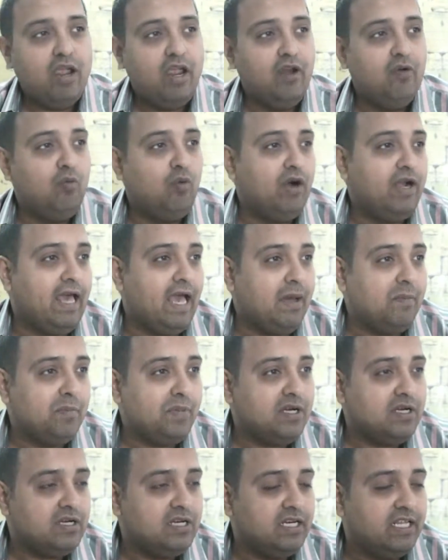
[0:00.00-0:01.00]
And what
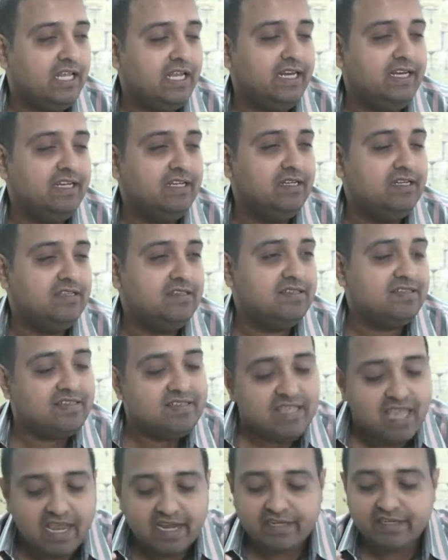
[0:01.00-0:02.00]
happened? He didn't
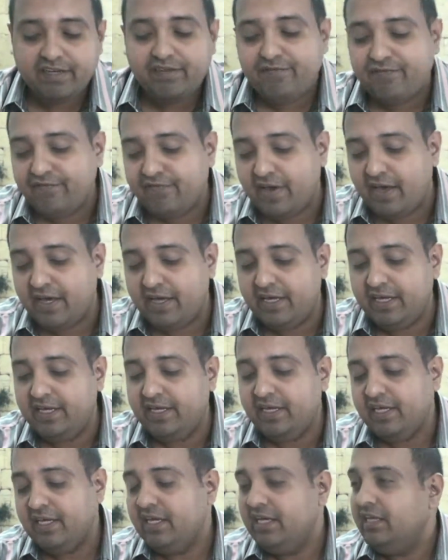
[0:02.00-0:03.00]

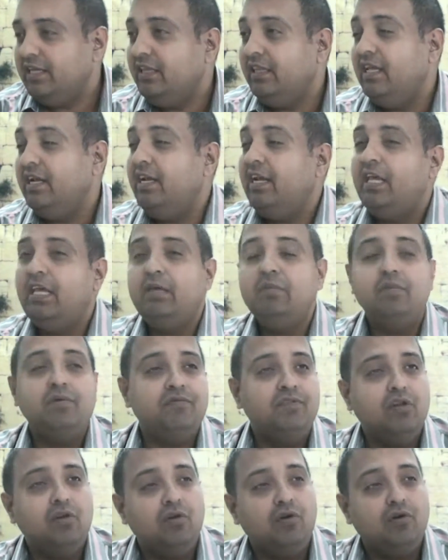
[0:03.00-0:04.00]
sanctify the name
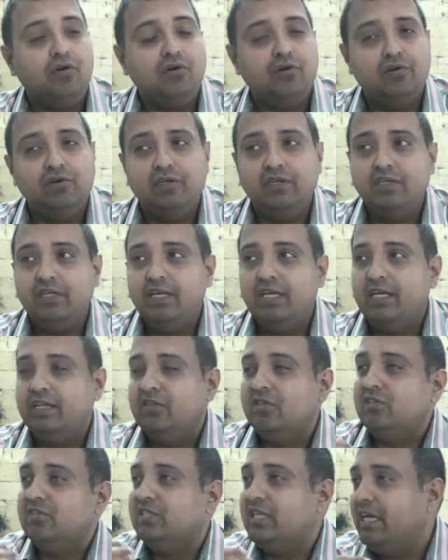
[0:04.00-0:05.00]
of the Lord
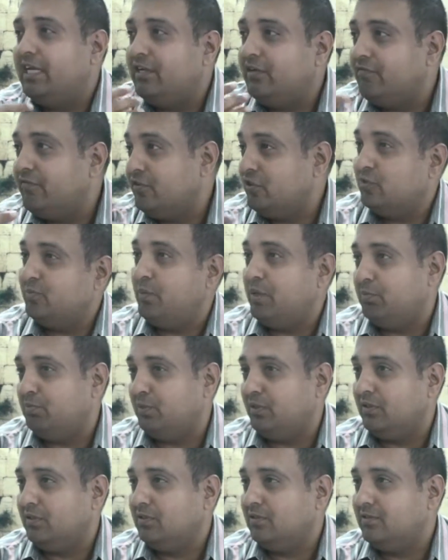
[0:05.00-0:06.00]
in the sight of his
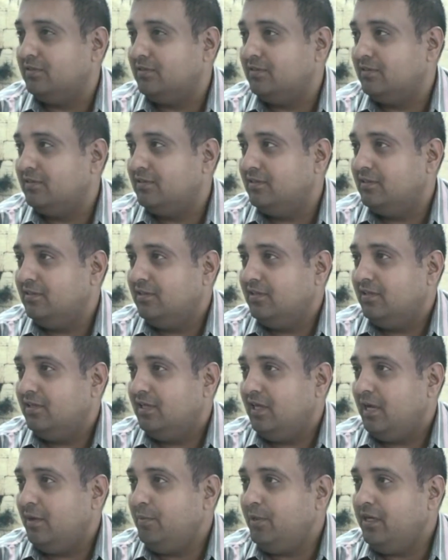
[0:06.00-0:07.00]
people.
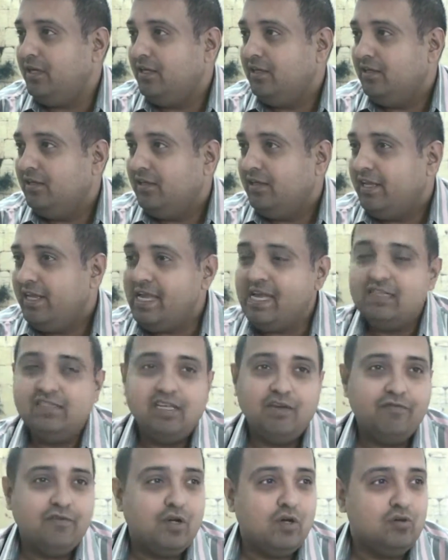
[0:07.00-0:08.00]
I mean,
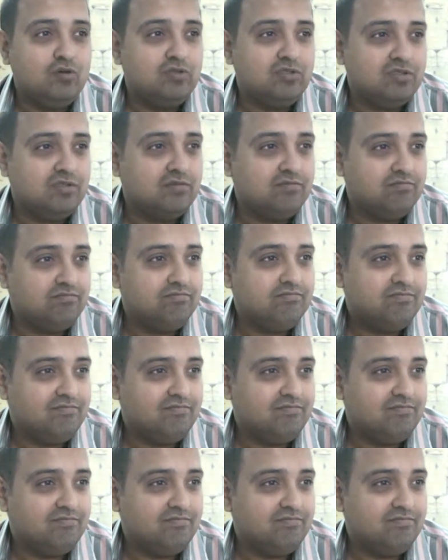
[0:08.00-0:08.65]
yes, of course,